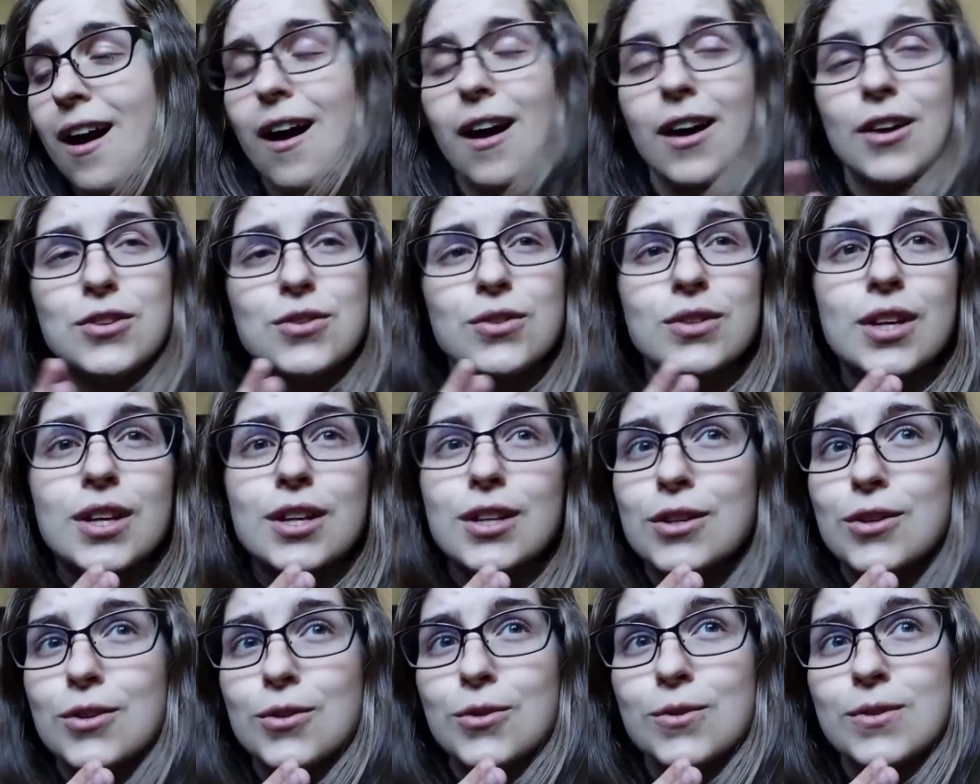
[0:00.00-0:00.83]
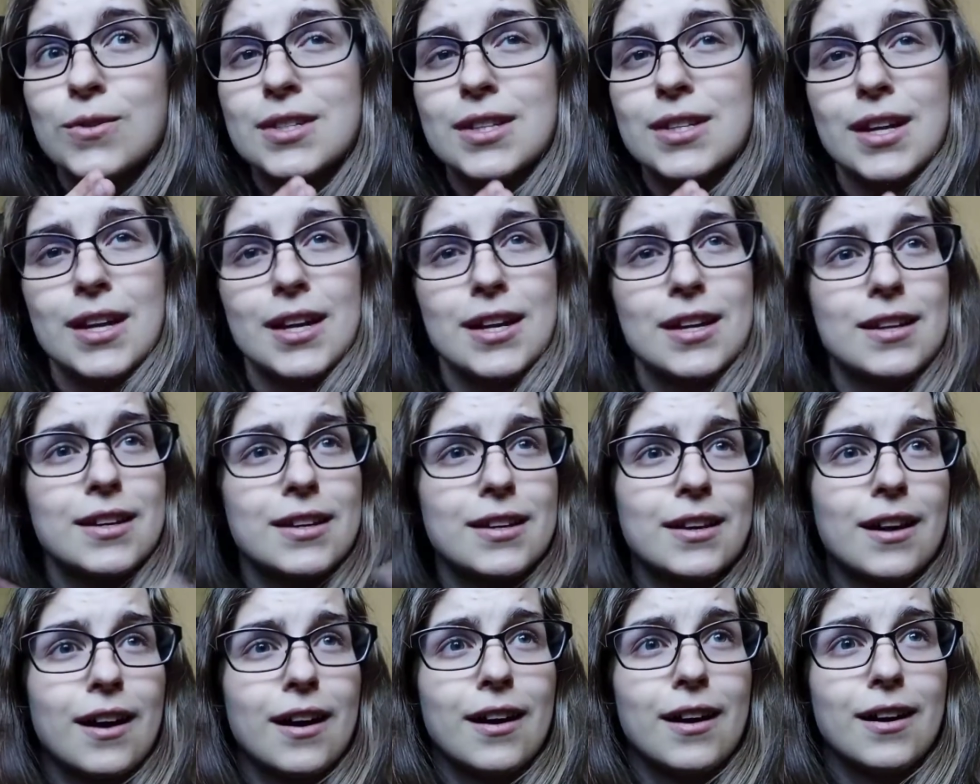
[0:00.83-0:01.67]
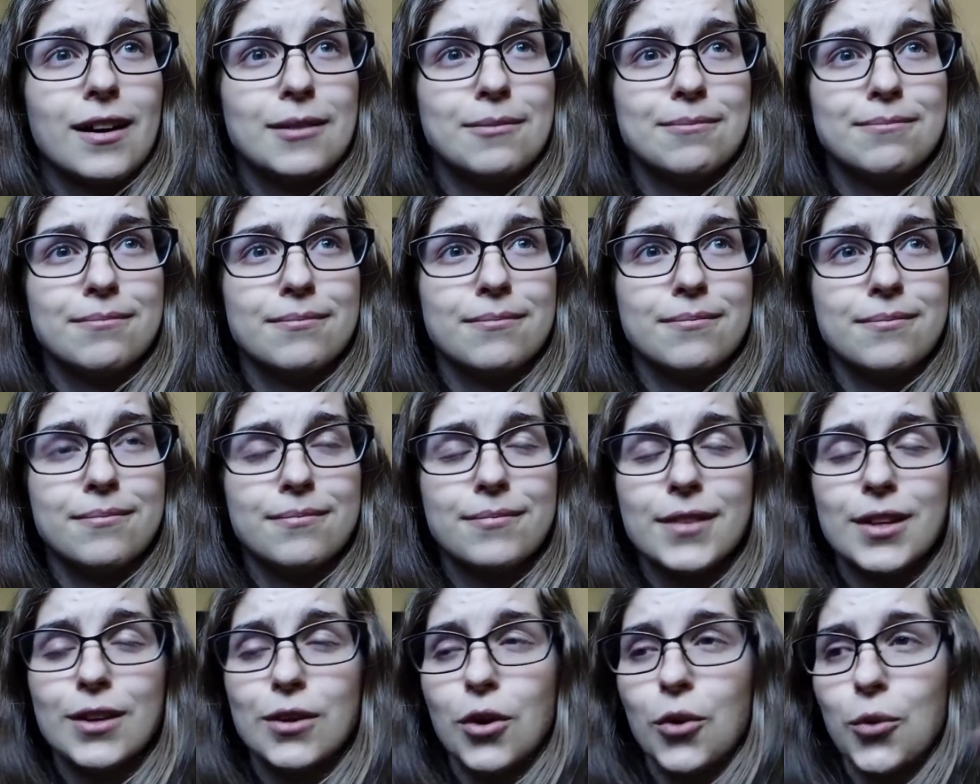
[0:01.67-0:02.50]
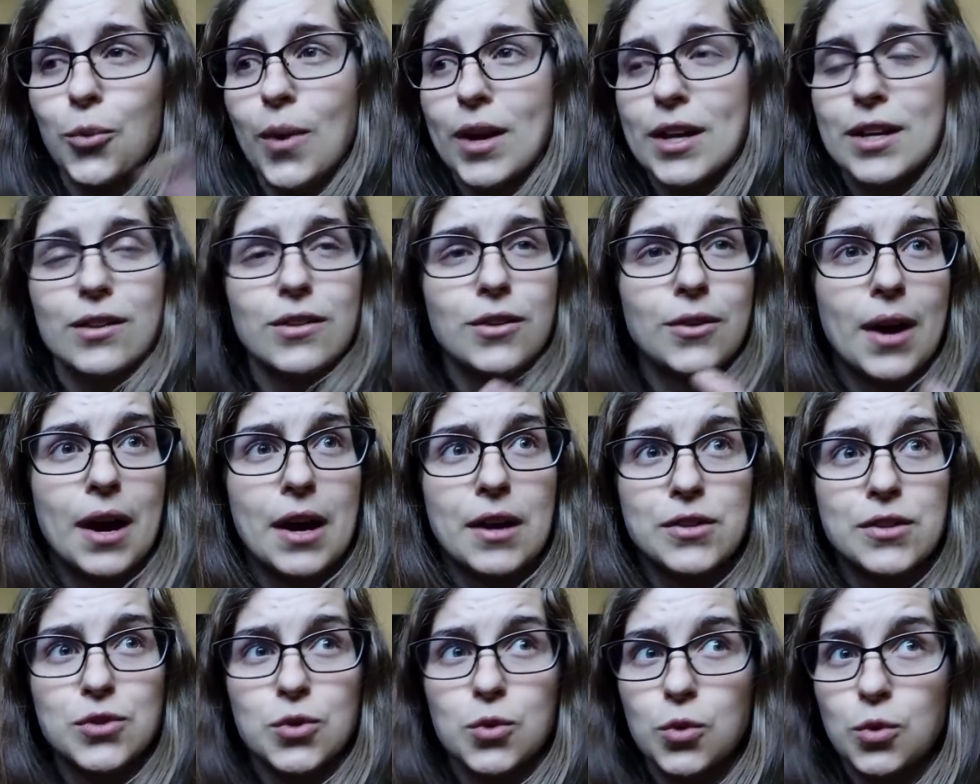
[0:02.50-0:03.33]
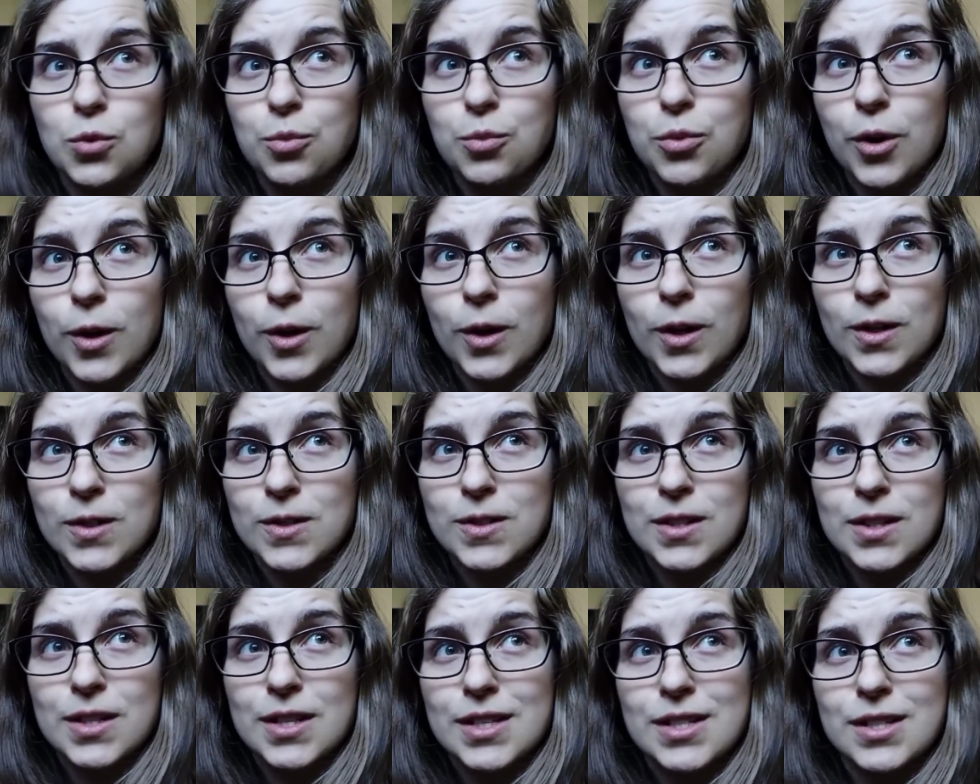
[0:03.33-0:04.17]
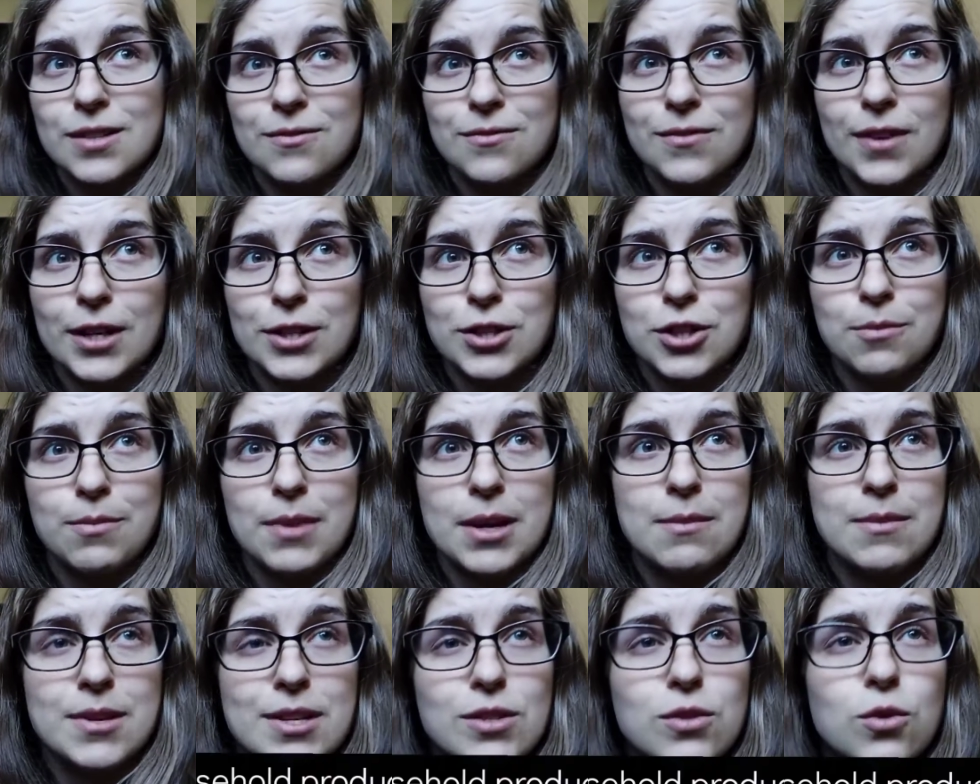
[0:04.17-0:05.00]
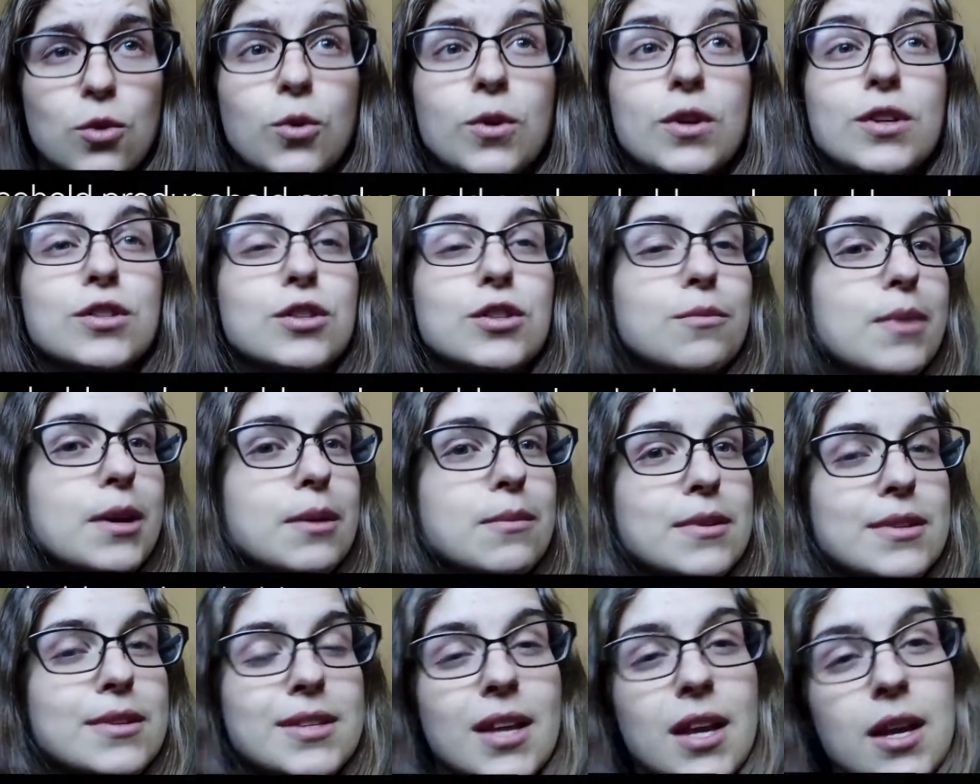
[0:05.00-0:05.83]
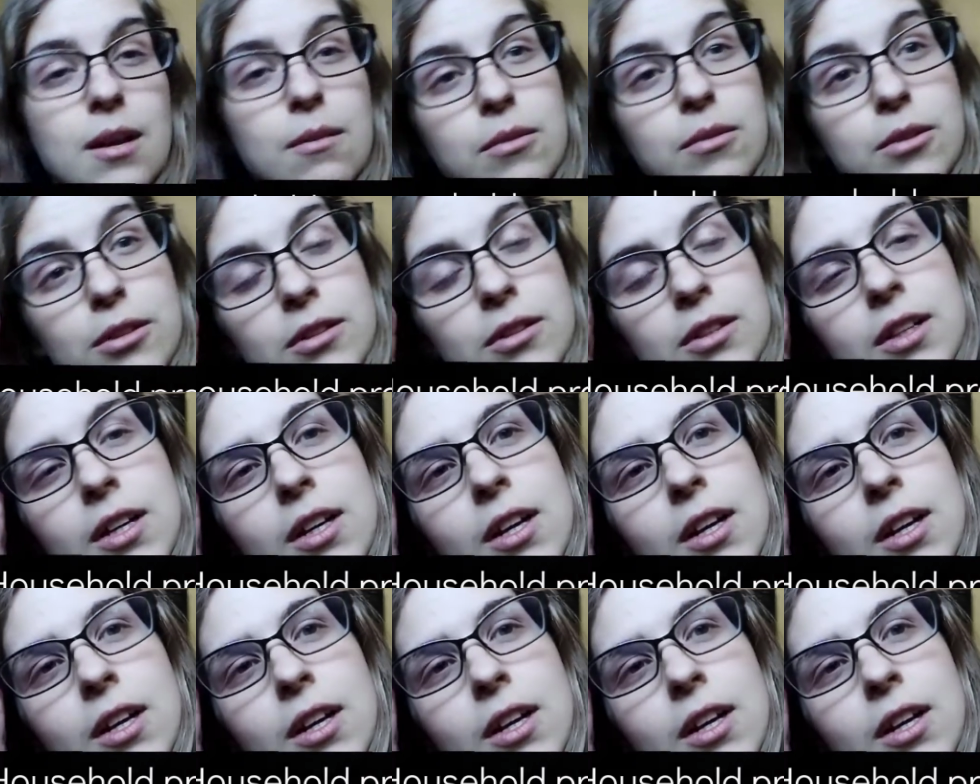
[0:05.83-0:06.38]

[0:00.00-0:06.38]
You can use like regular household products to disinfect your baby's toys, your baby's table,